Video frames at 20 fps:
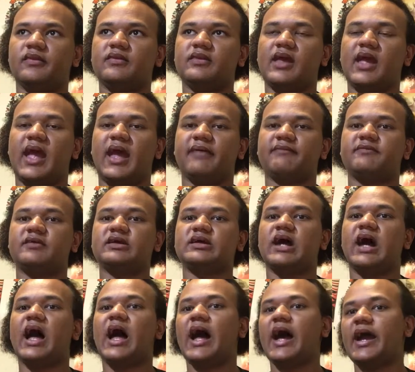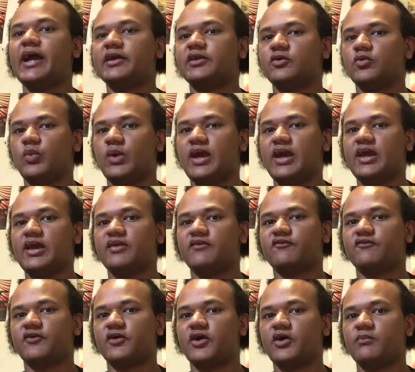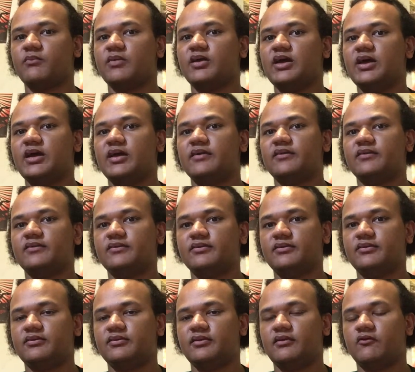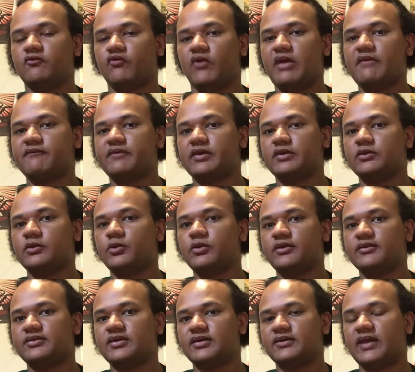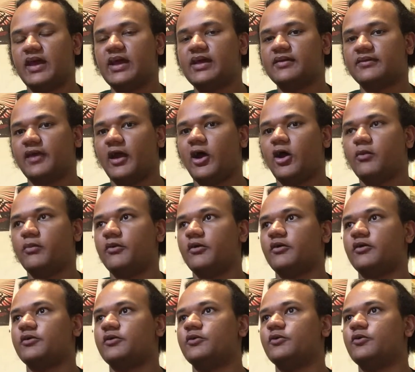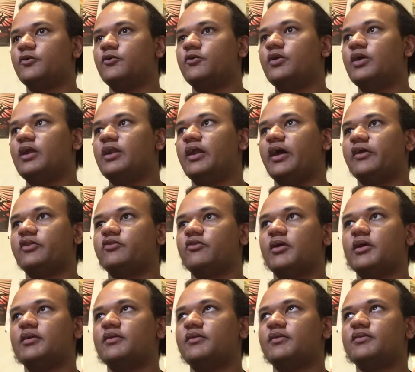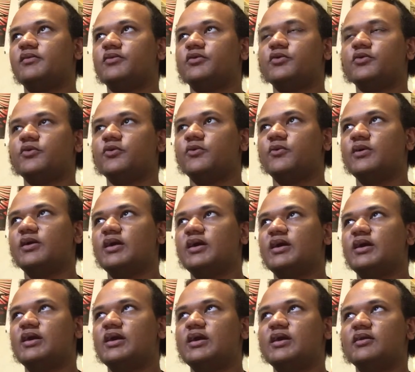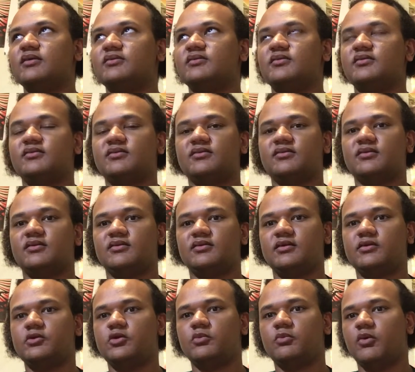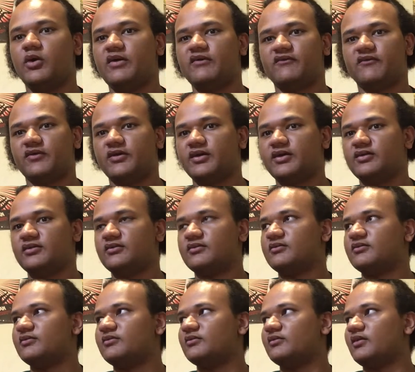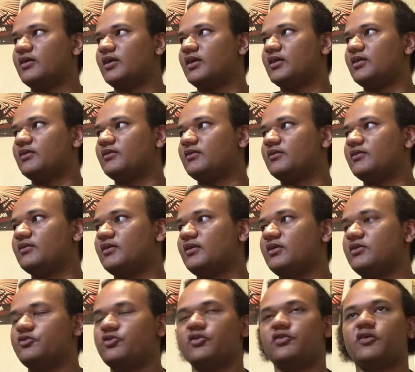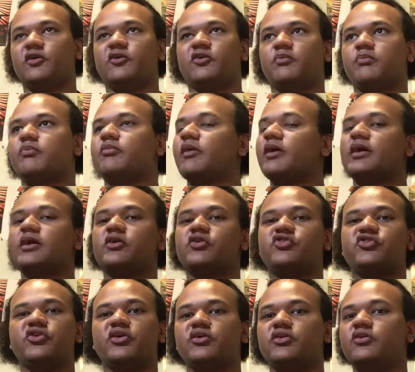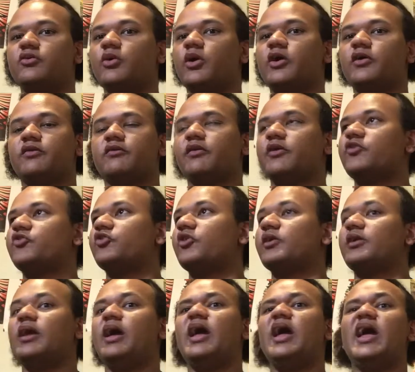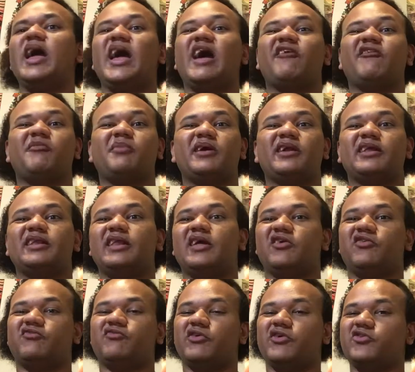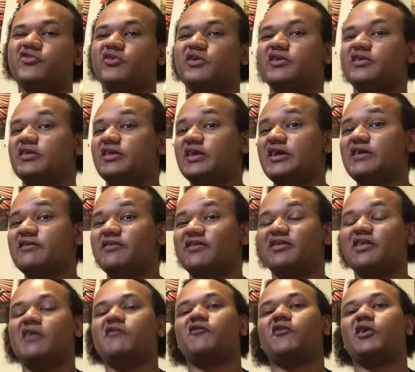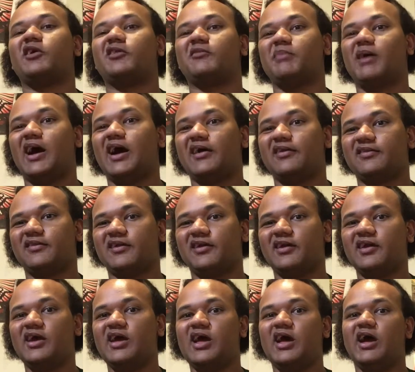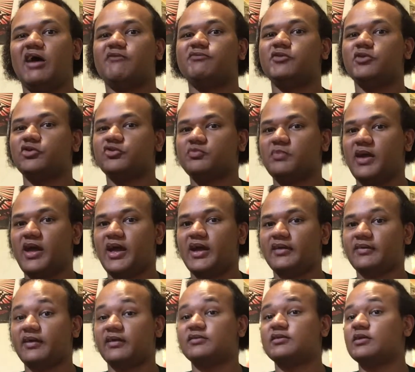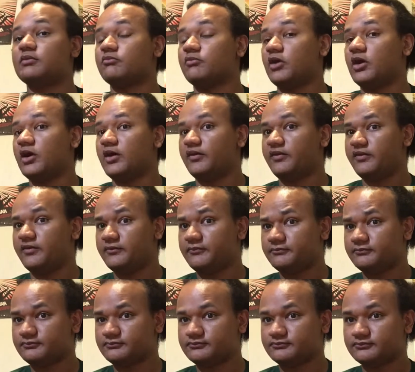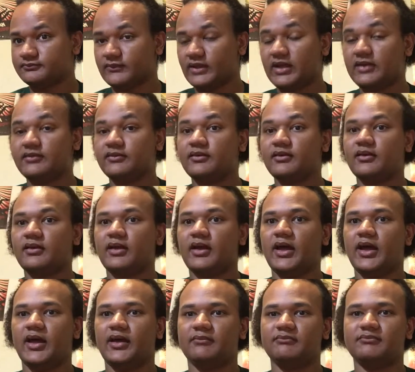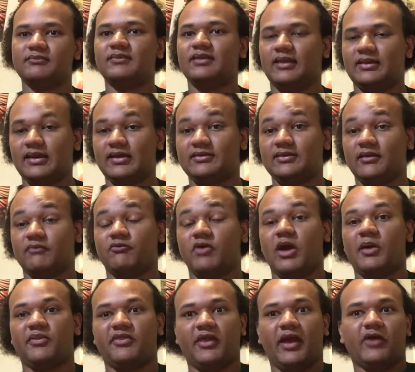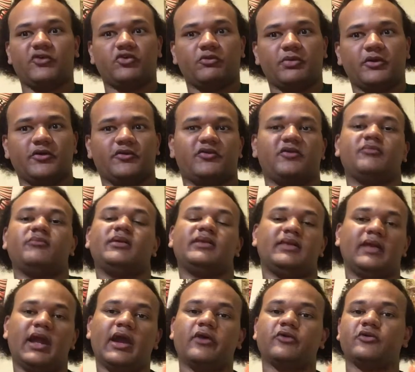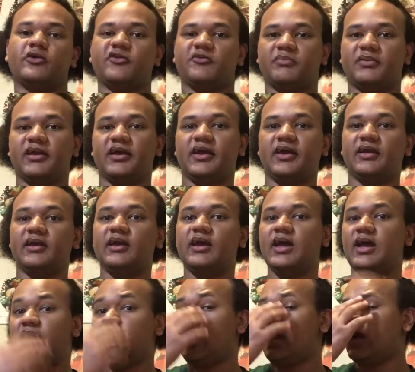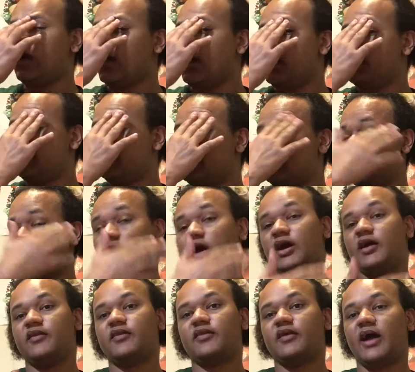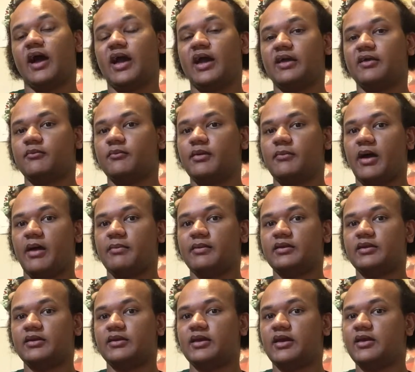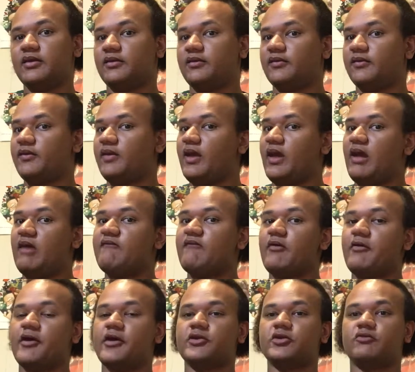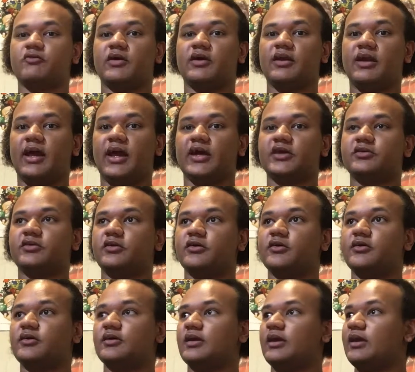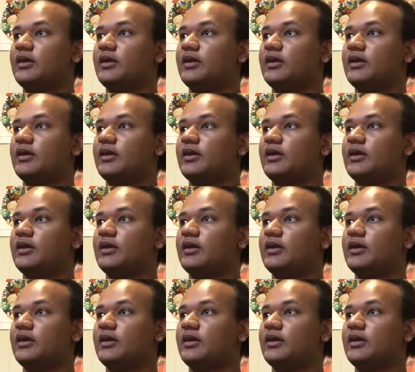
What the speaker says: They have to hide away from the raving lunatic that is Albert, who threatens to eat the new boyfriend, and he just starts breaking shit through all the restaurant. Everybody in the restaurants leaves except for his posse of douchebags like Tim Roth. Not Tim Roth, the actual person, but the character he's playing. Tim Roth, in my opinion, is a very underrated actor.